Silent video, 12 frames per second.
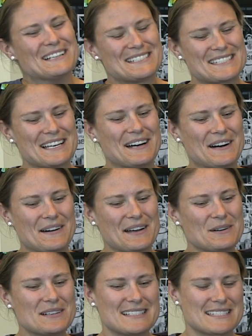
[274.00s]
so it
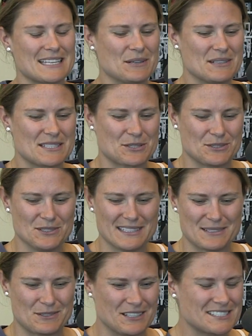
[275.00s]
was it was cool
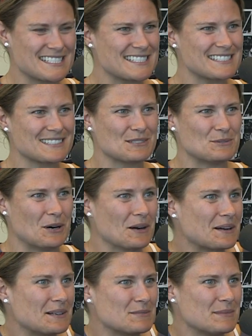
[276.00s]
i walked into the
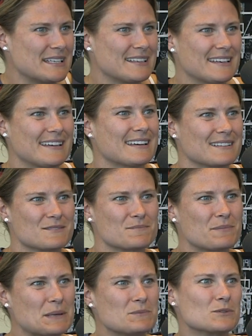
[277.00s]
walk-on meeting and
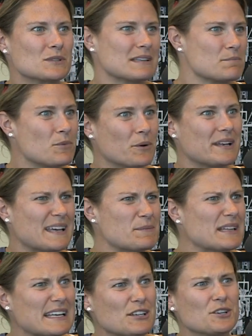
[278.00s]
people were like pointing at
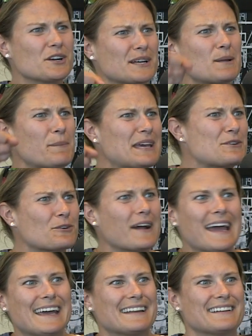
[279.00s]
me like you're gonna be
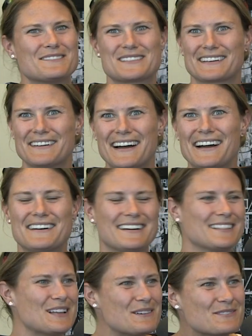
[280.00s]
great and i was like oh i
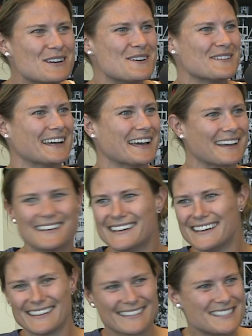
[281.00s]
love rowing
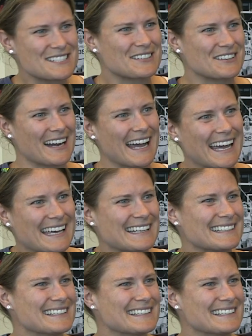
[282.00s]
right it's exactly.